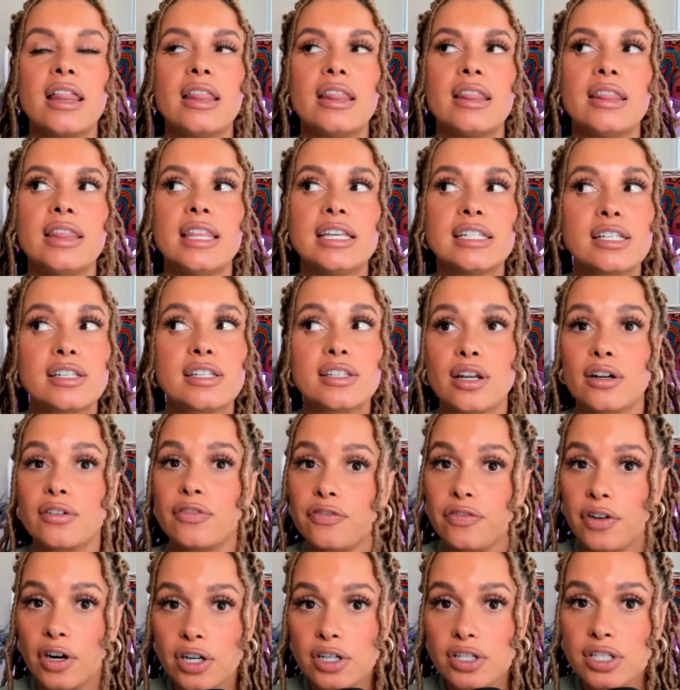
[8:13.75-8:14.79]
This is the
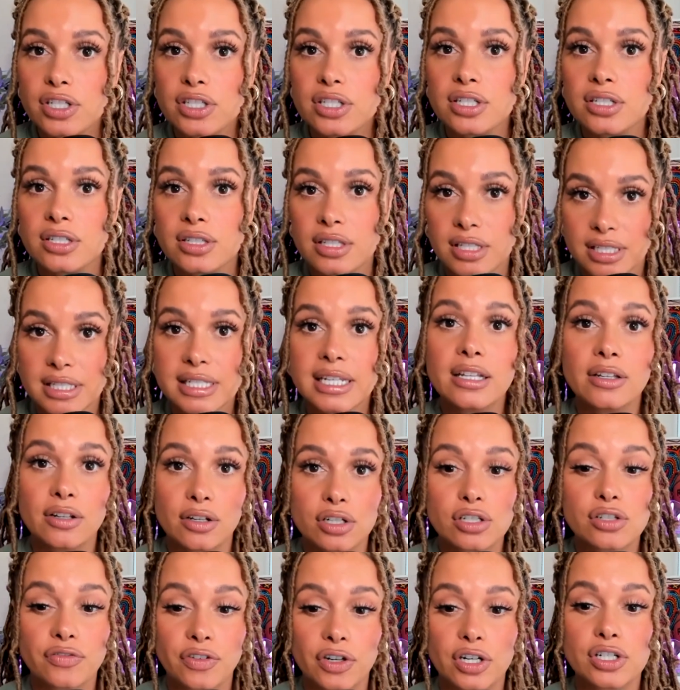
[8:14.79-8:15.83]

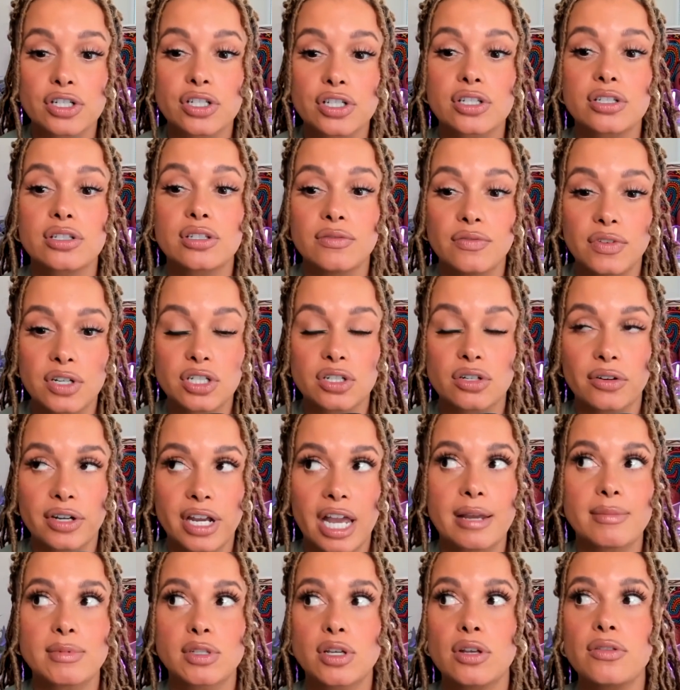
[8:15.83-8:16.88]
Steelers' first divisional
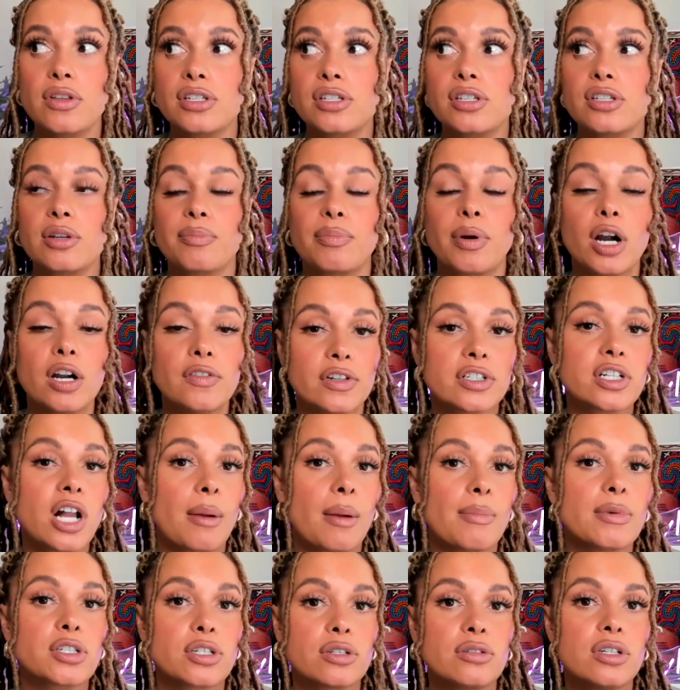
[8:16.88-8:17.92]
game. So this is a perfect
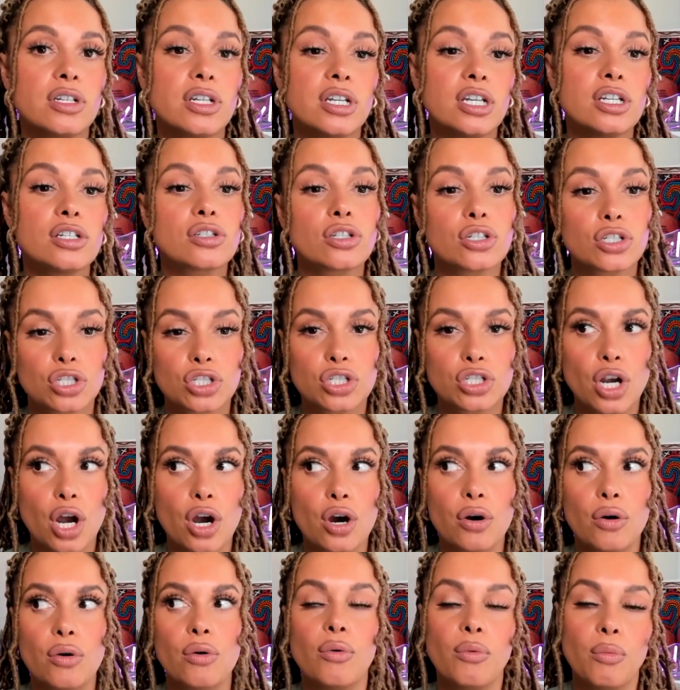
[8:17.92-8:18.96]
opportunity to
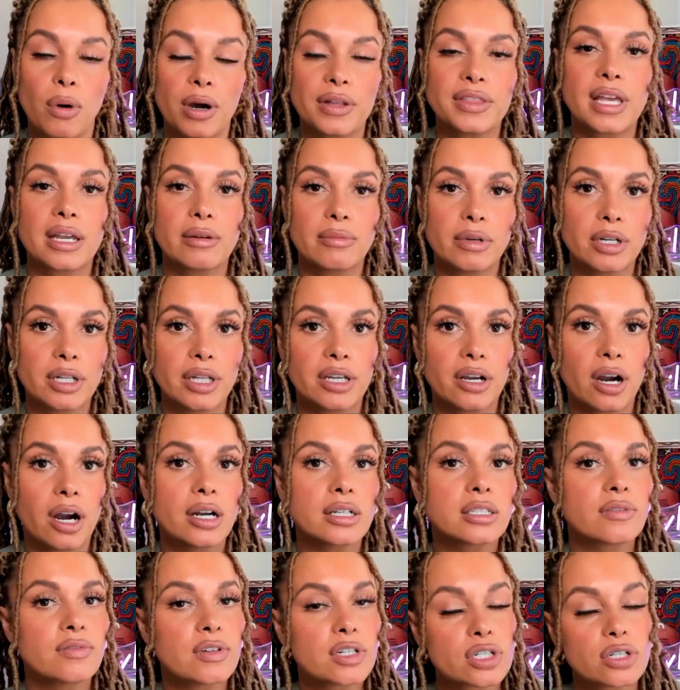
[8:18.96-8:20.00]
show what they really are.
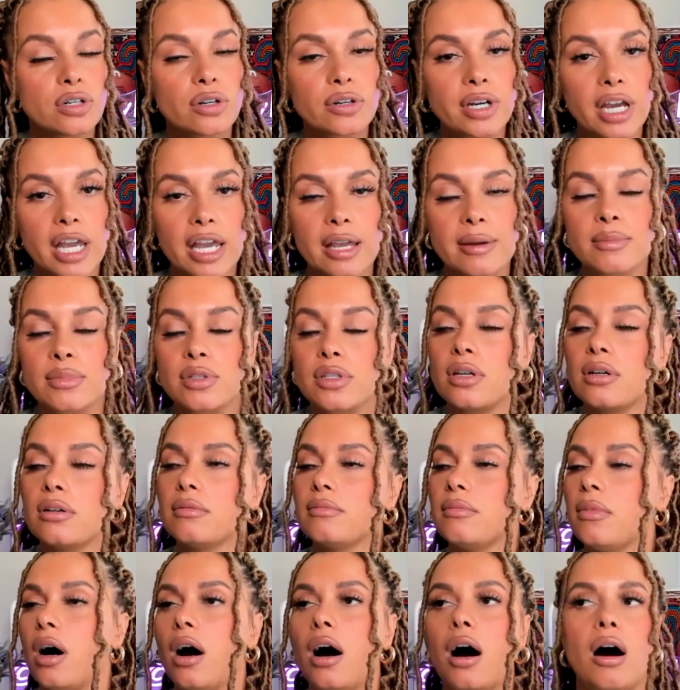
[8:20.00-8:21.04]
Divisional games
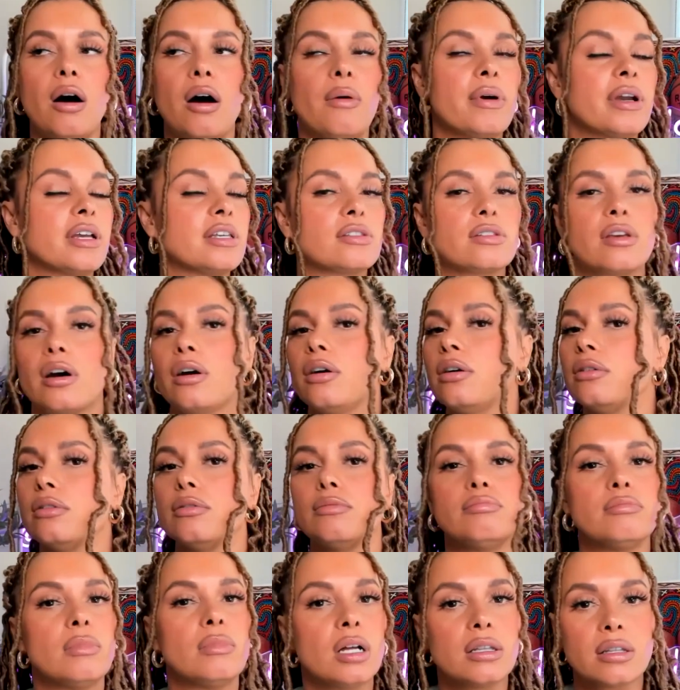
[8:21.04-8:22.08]
always
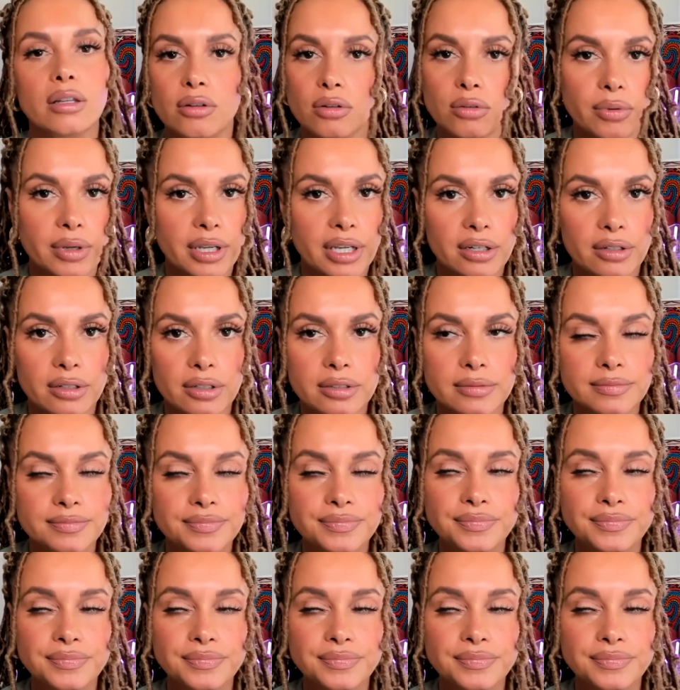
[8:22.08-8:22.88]
go a little weird.